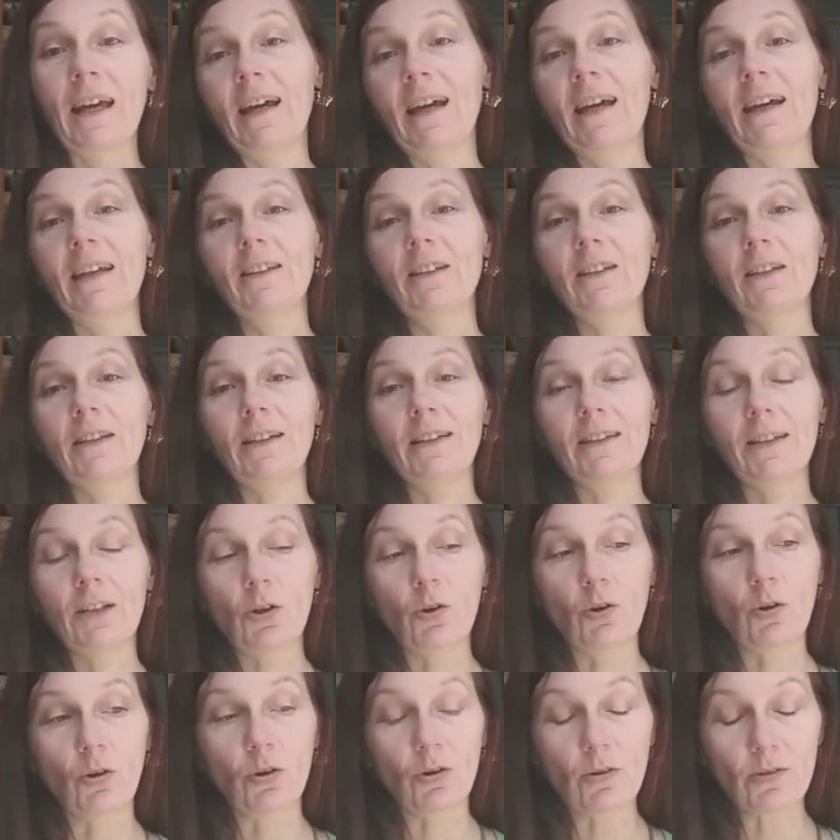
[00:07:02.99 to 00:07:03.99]
And the
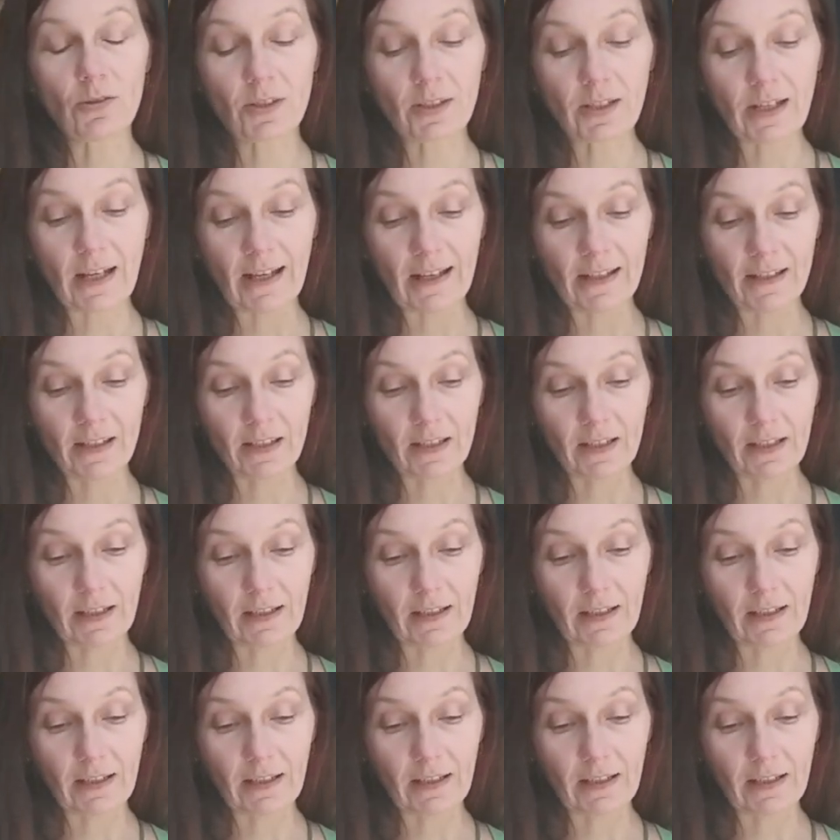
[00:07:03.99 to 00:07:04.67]
course has